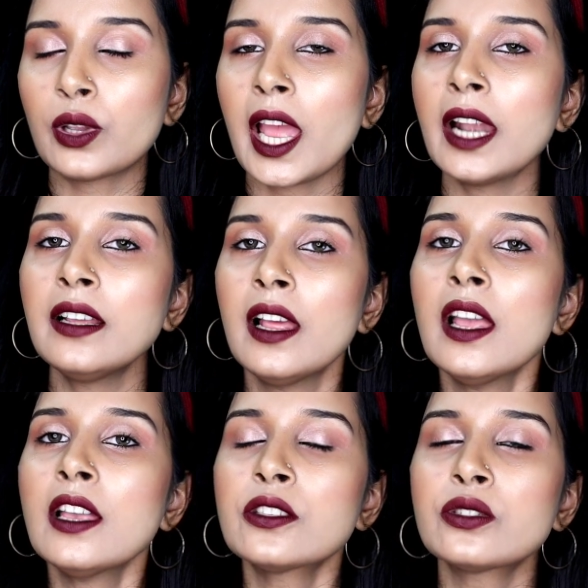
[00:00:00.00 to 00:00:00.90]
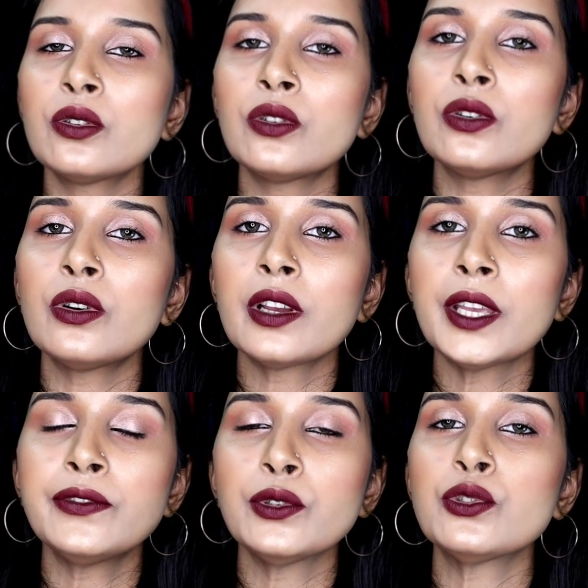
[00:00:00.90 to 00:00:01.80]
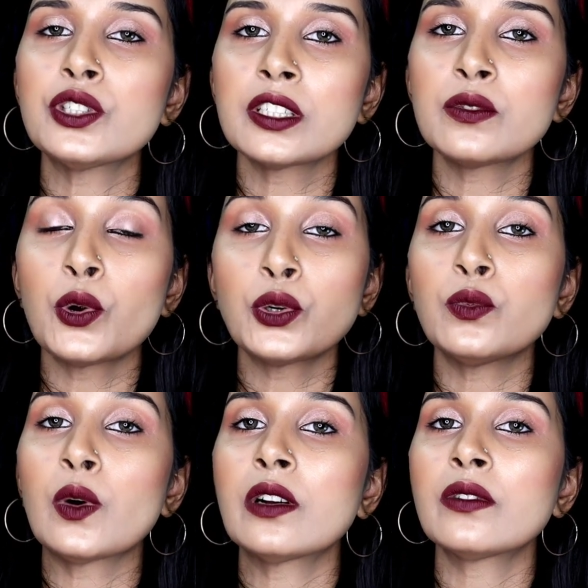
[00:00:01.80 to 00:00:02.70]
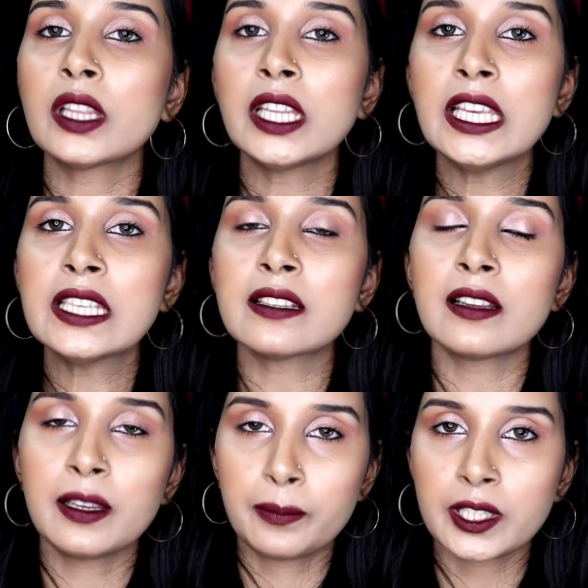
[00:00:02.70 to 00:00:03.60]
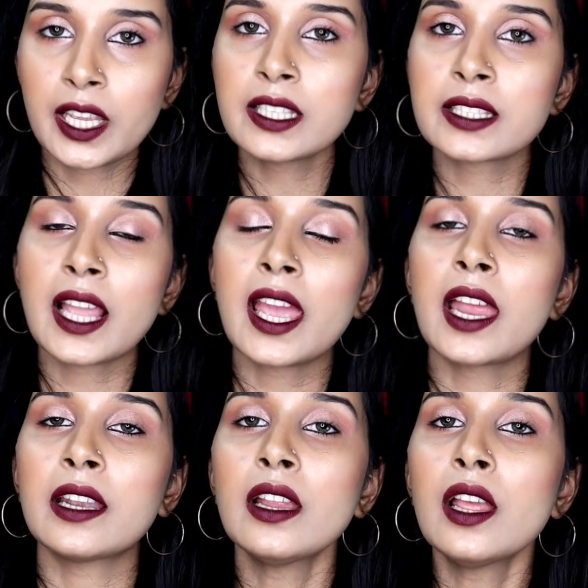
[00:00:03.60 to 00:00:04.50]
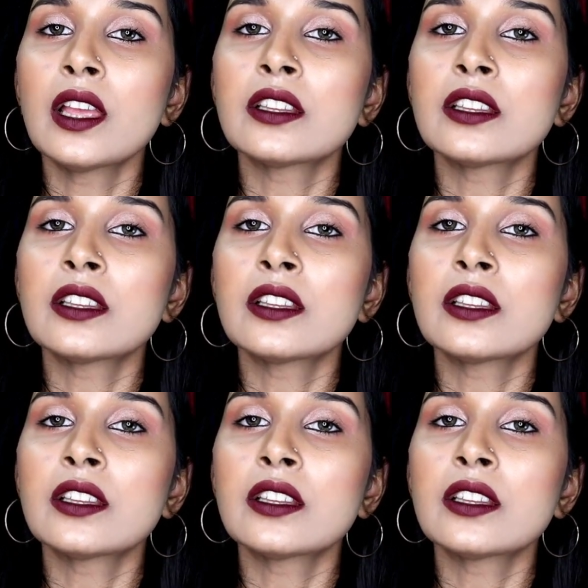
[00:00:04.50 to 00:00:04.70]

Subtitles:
look at. So if you just want to work with these lipsticks, then